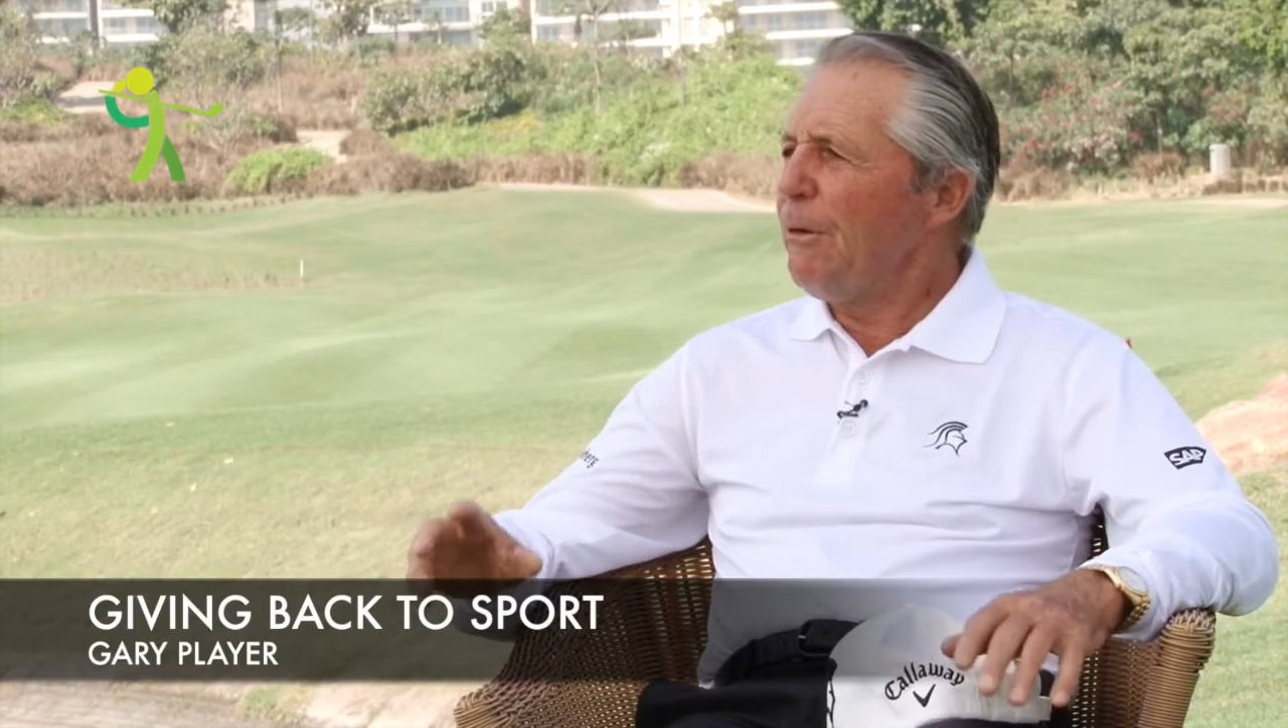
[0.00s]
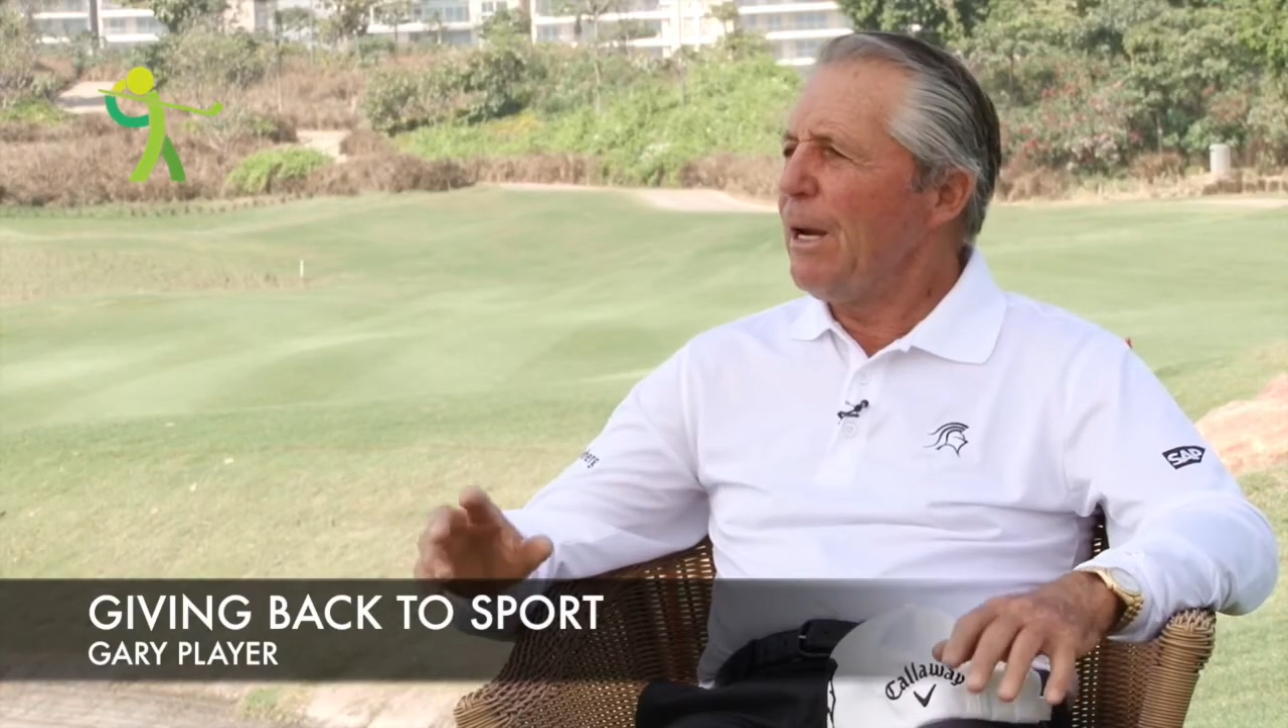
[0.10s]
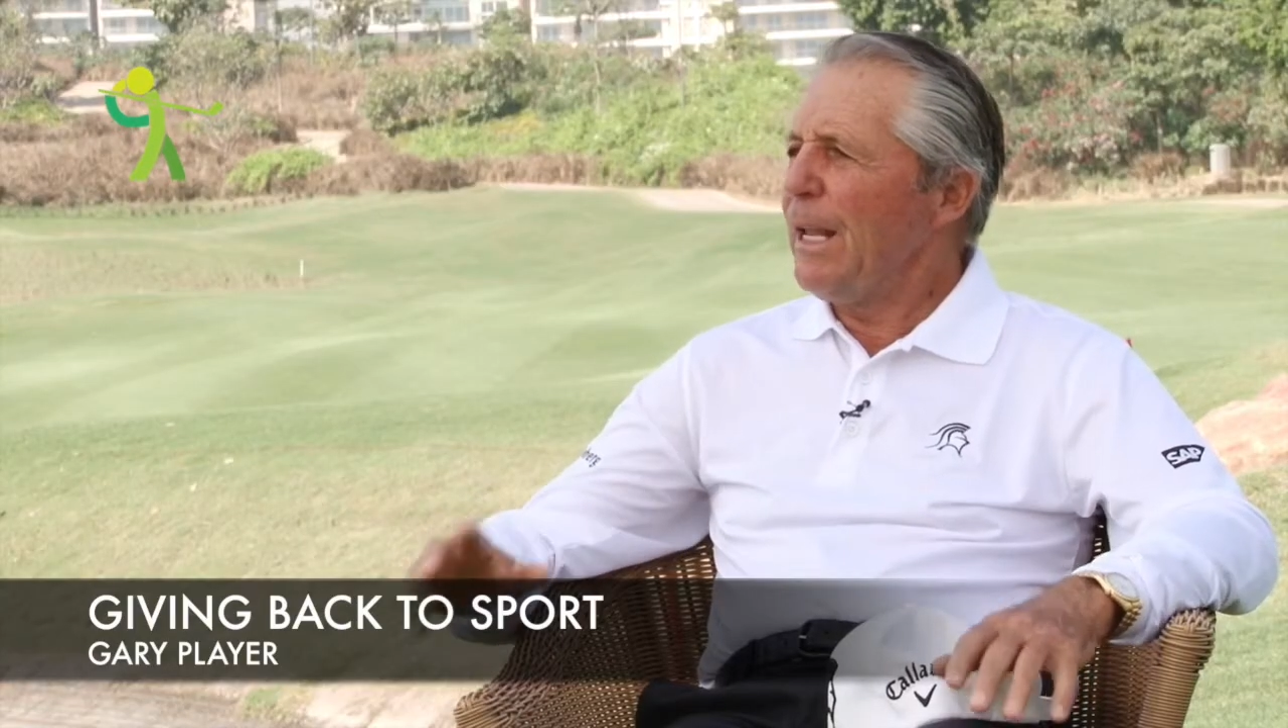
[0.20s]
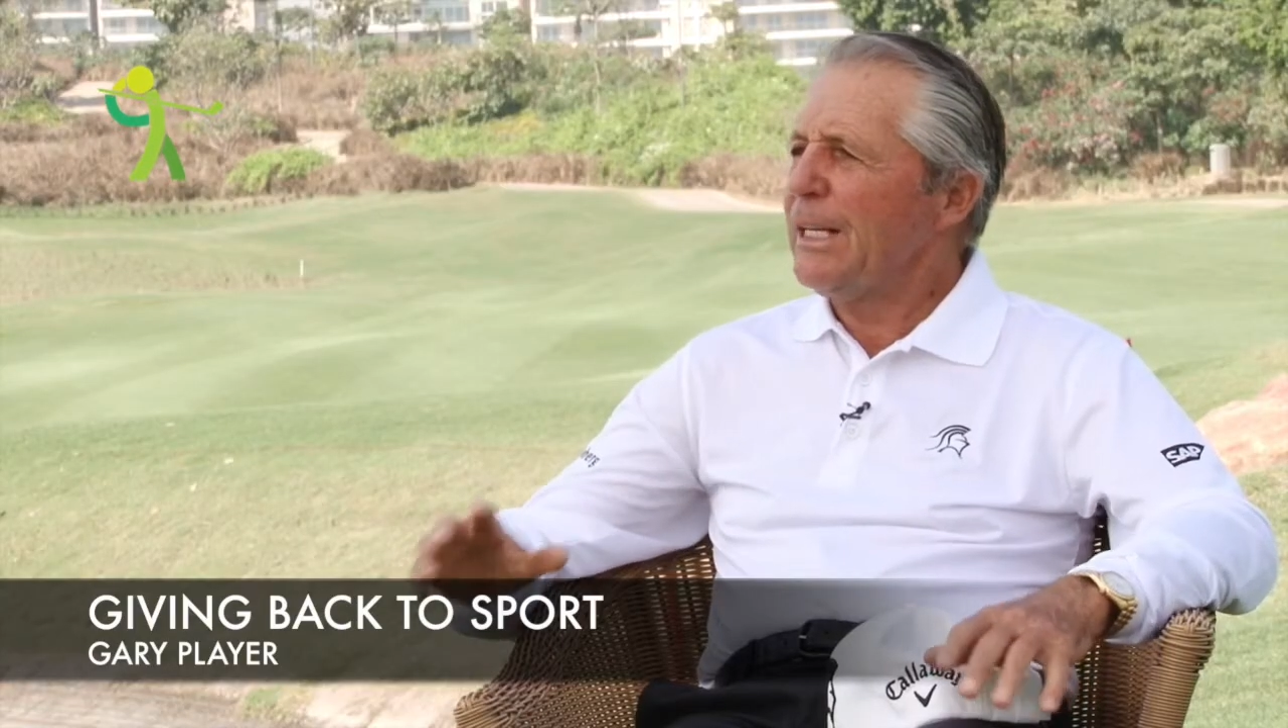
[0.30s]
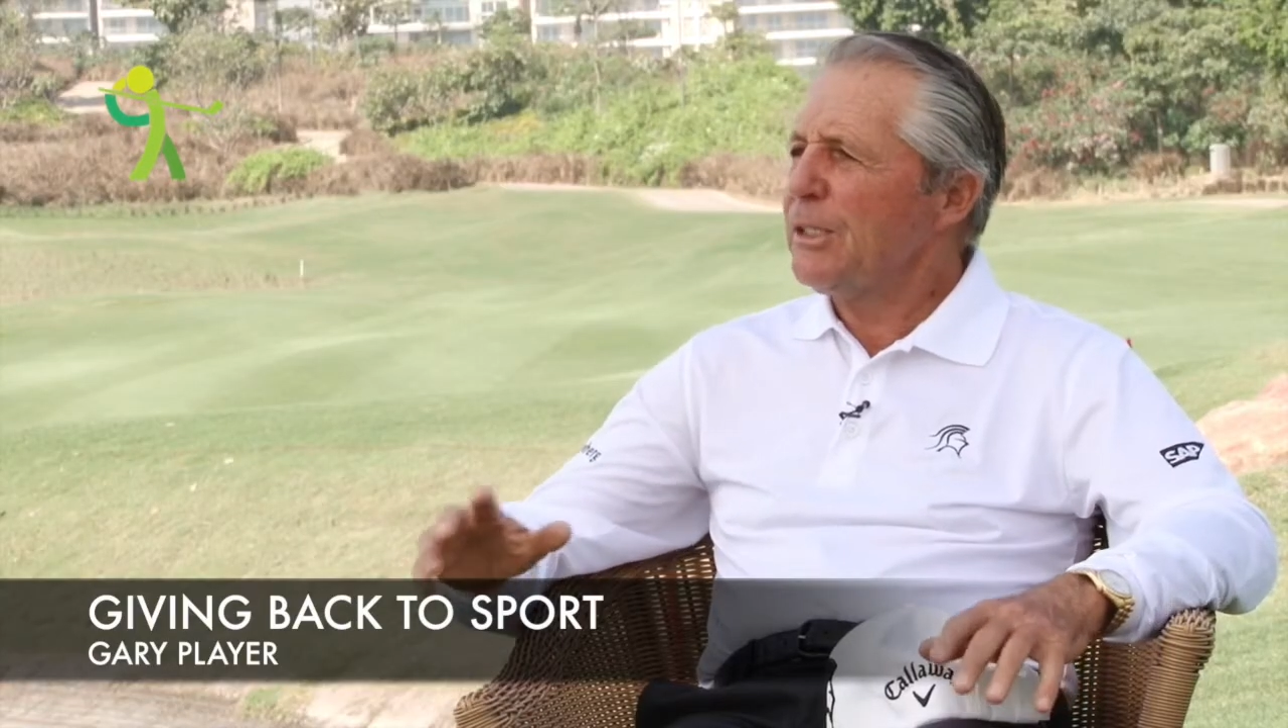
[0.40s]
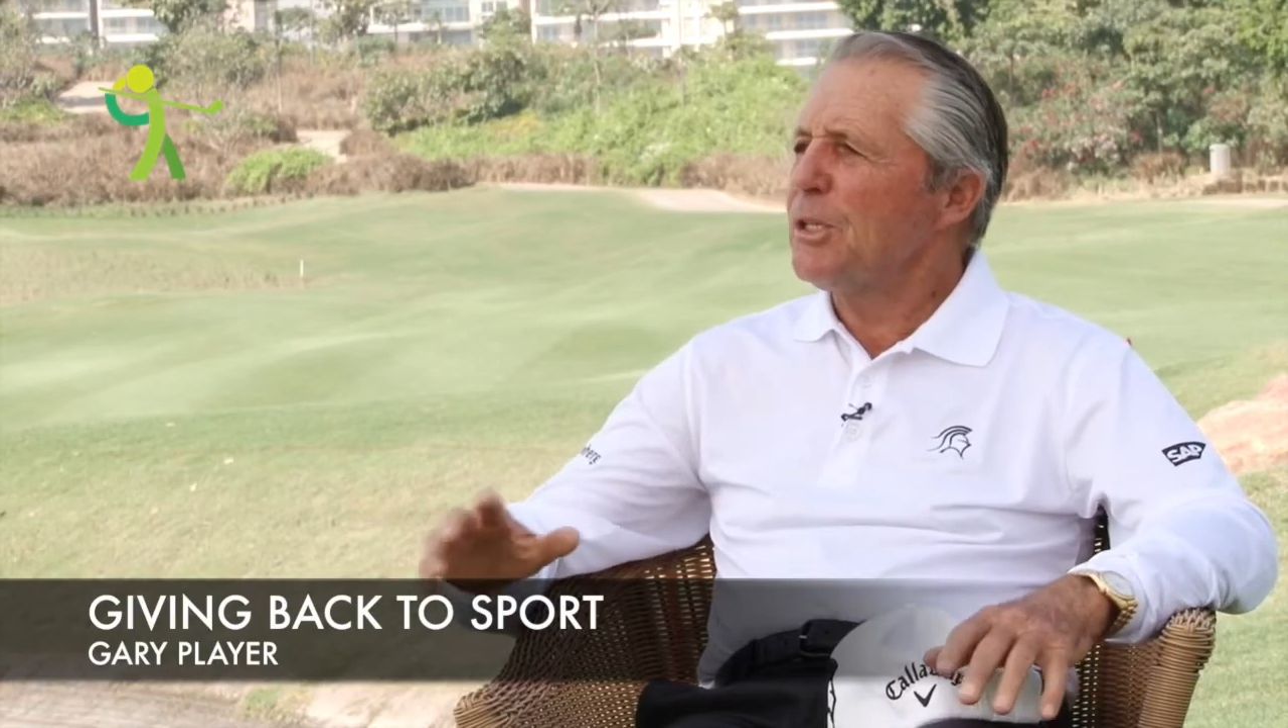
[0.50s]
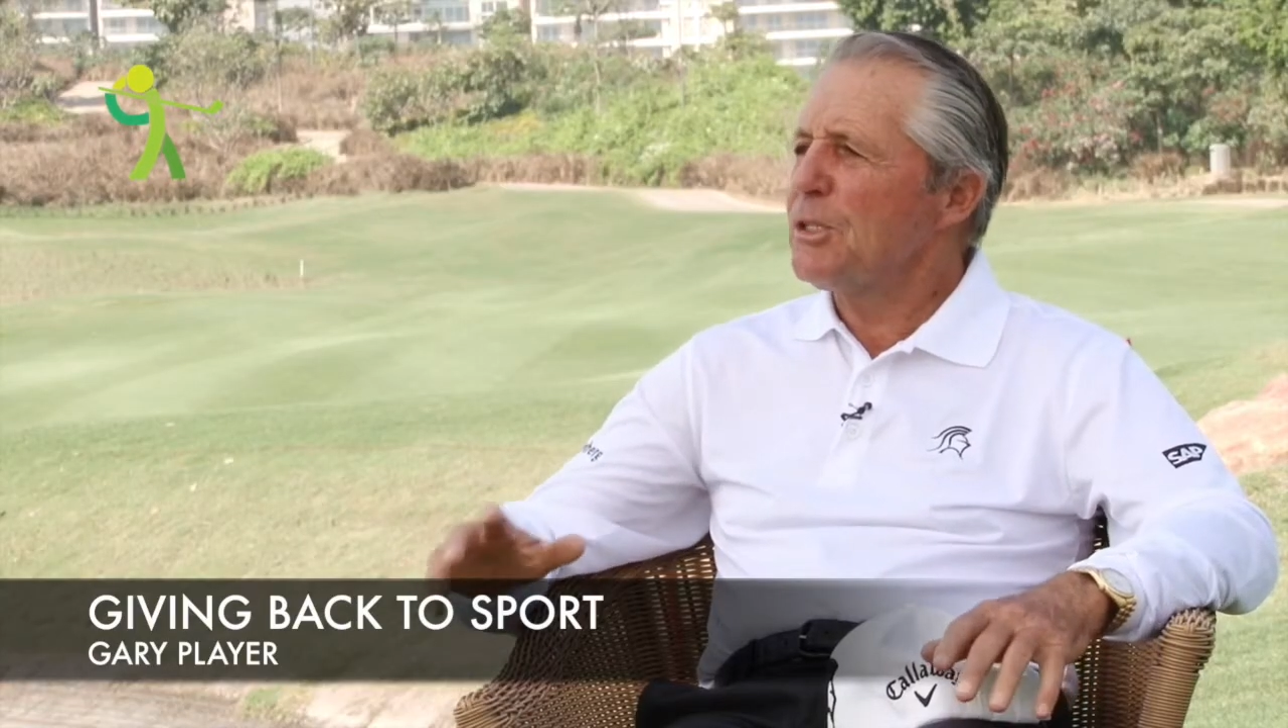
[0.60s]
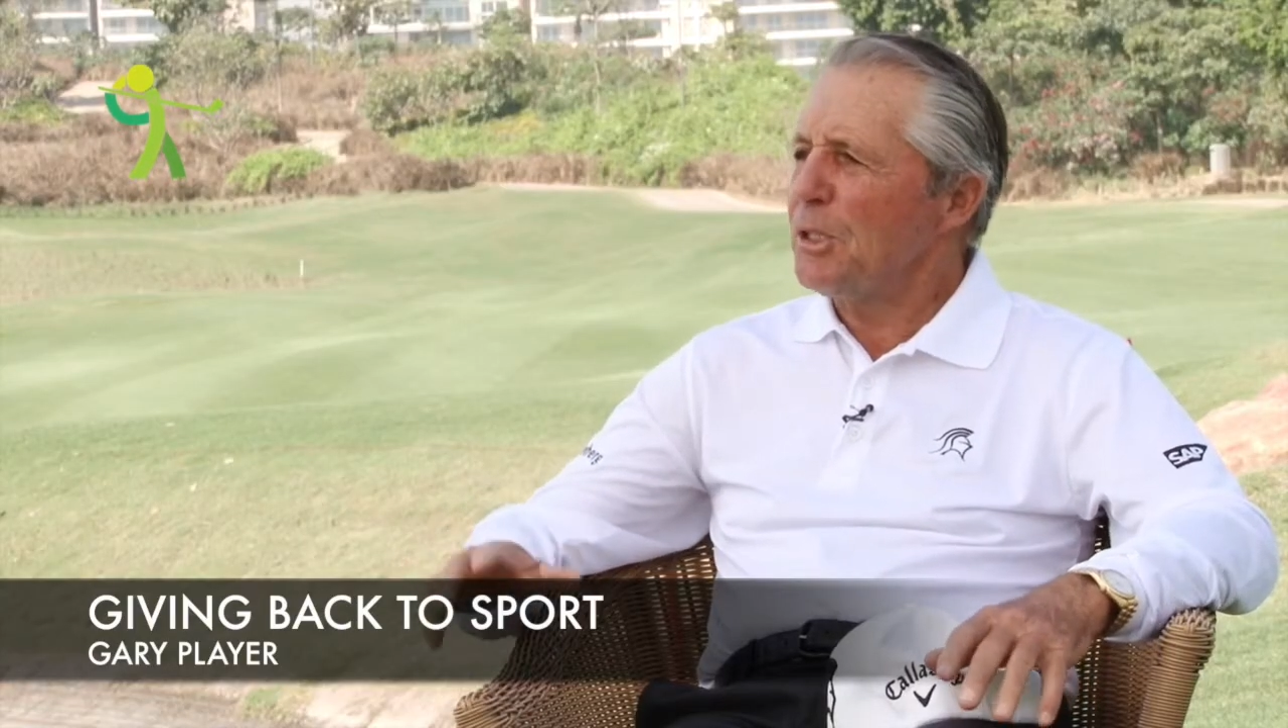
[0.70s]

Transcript: reluctant